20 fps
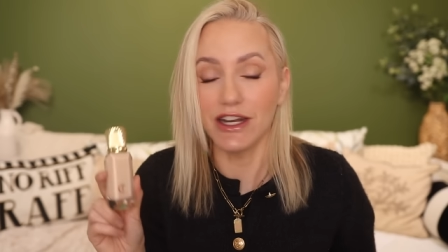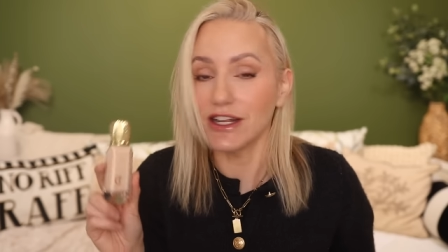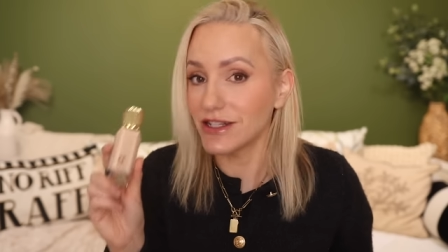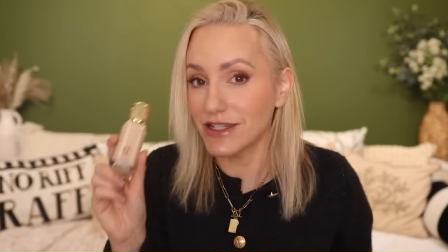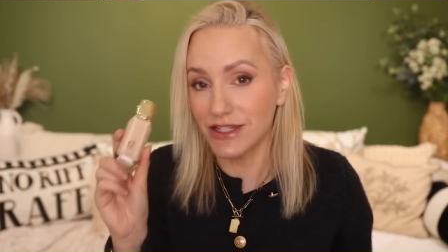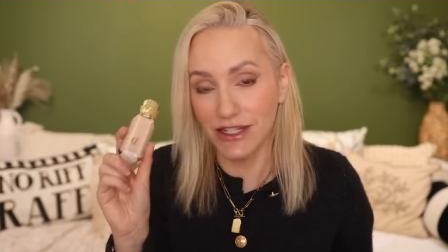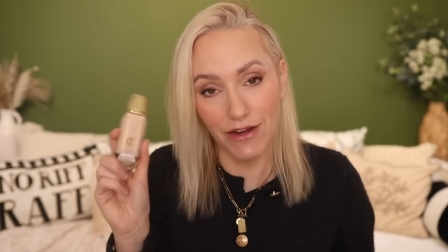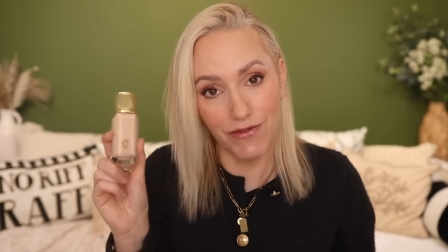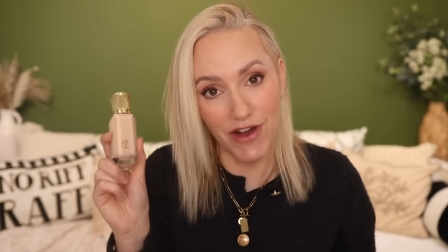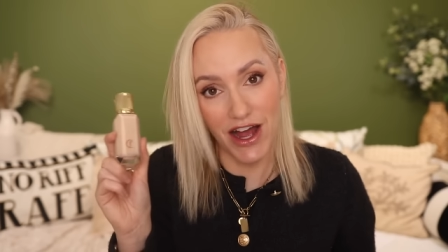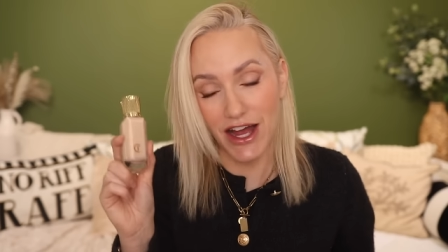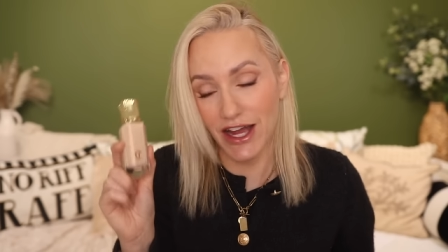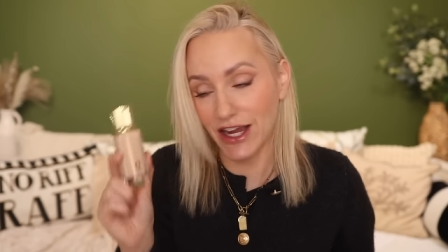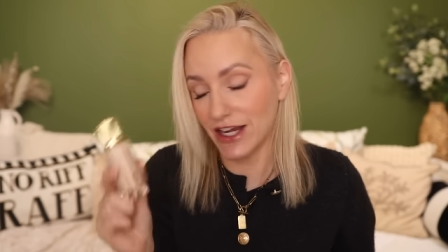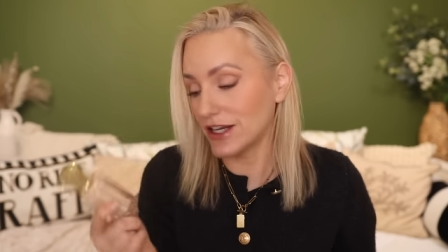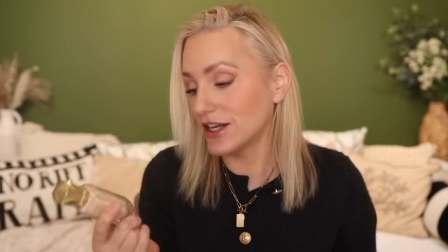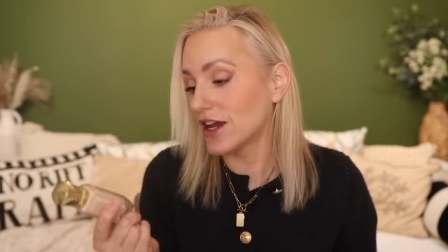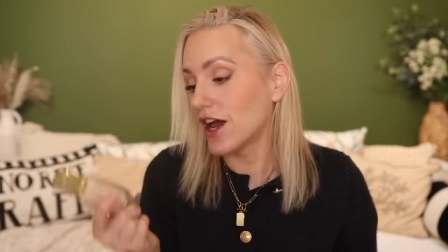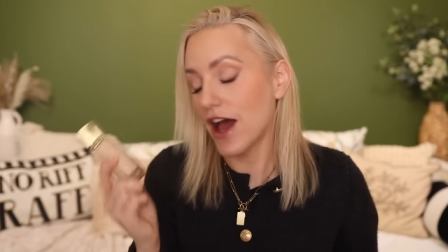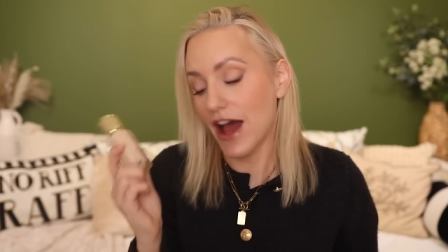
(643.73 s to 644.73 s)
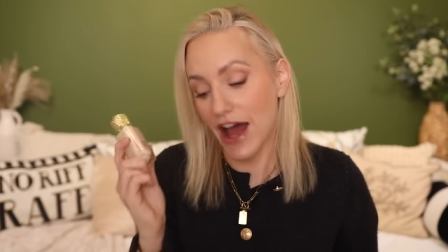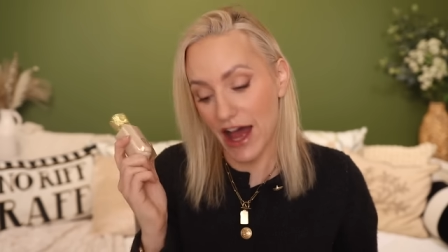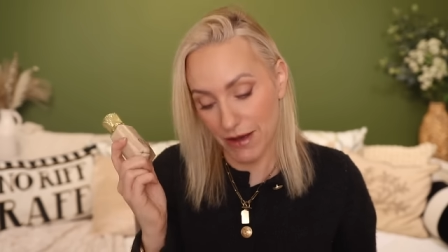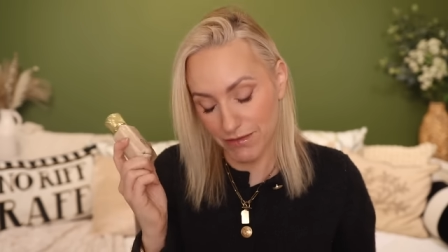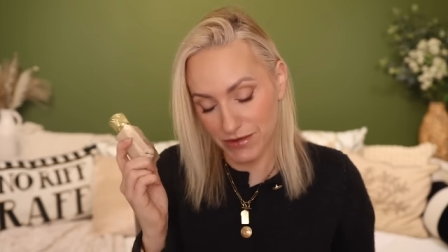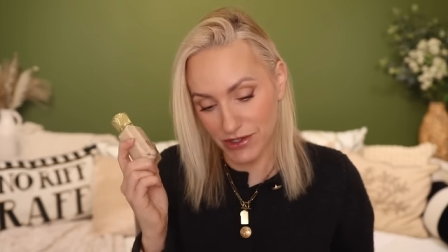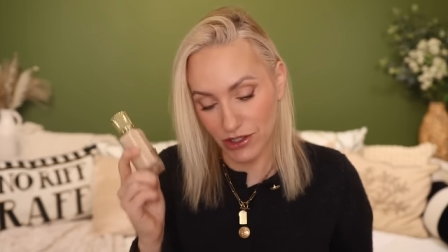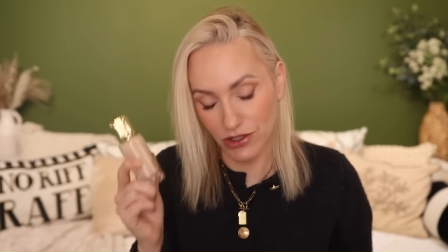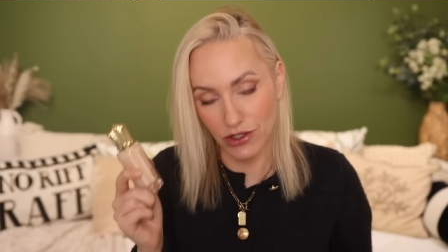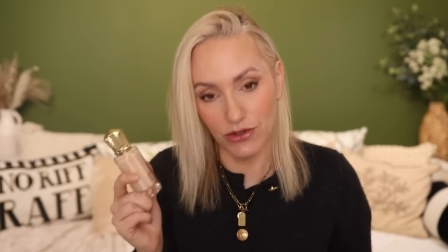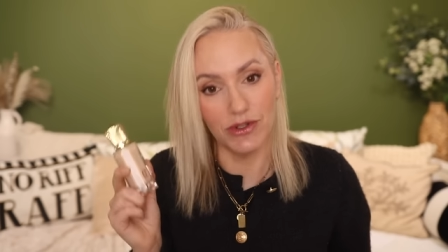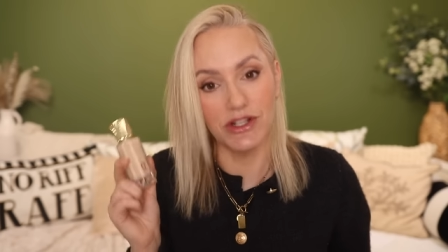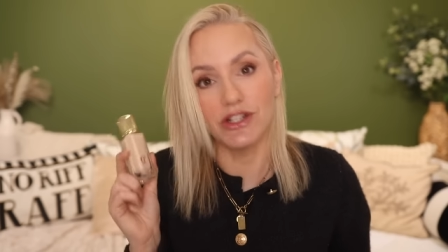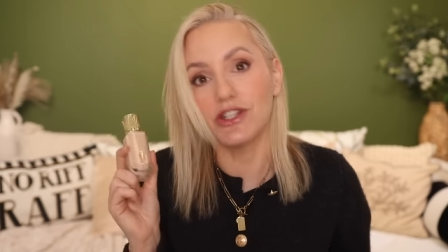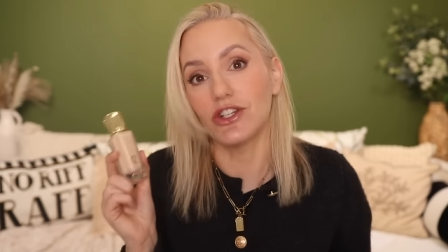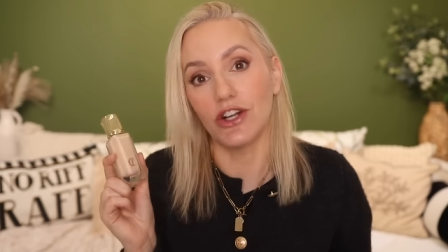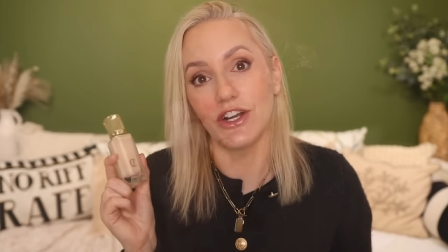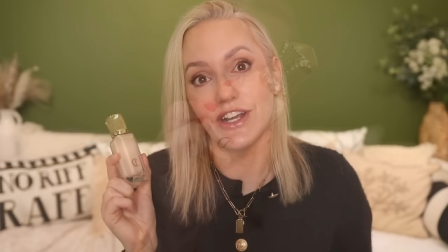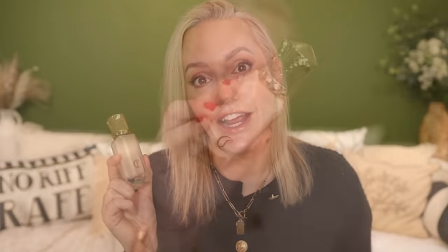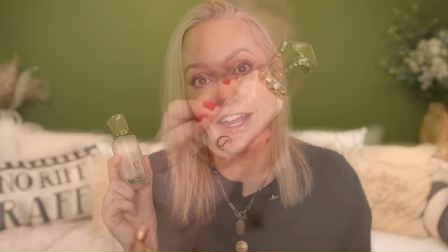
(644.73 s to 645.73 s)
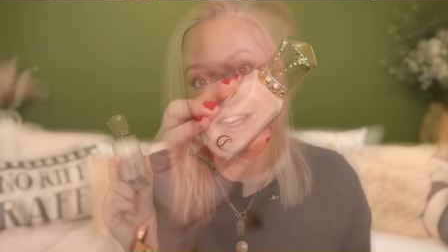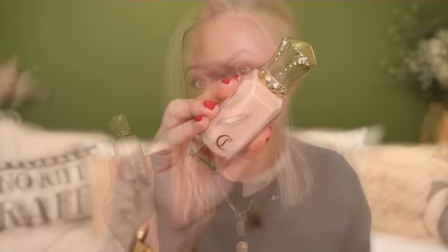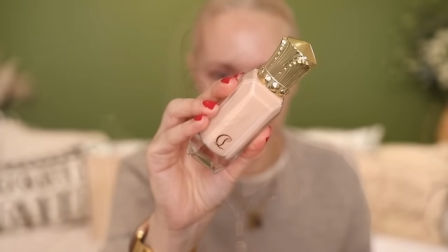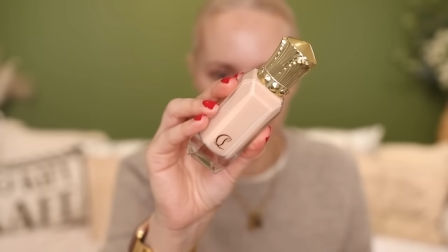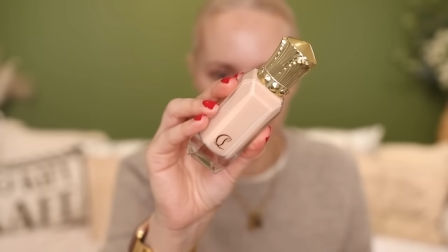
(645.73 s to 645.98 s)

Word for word: It's divine, absolutely stunning.